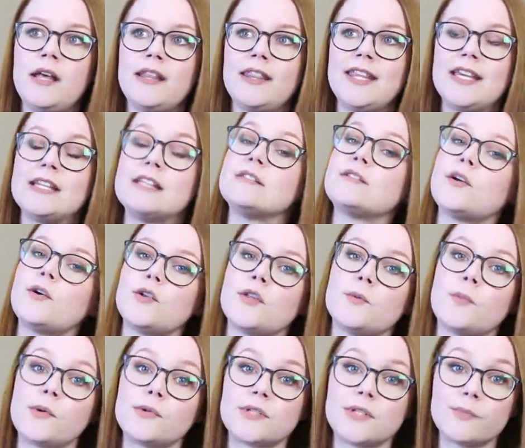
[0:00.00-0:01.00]
things are
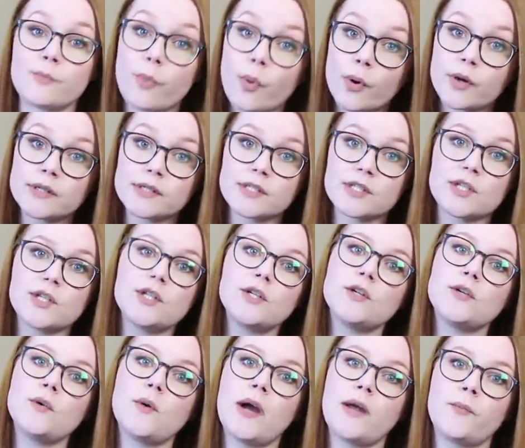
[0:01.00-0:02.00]
the most important to
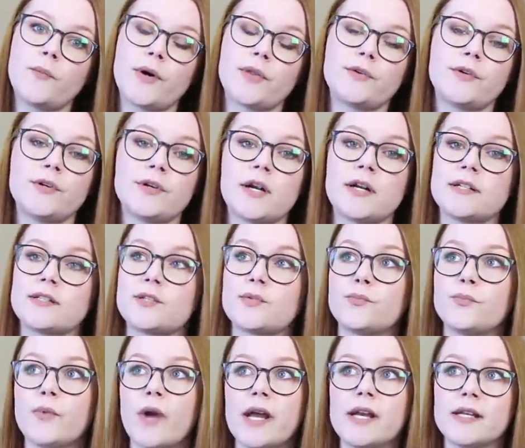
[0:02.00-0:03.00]
you and whether or not it's
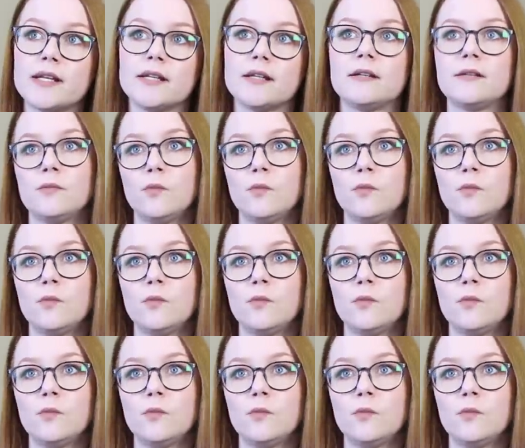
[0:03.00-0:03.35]
rated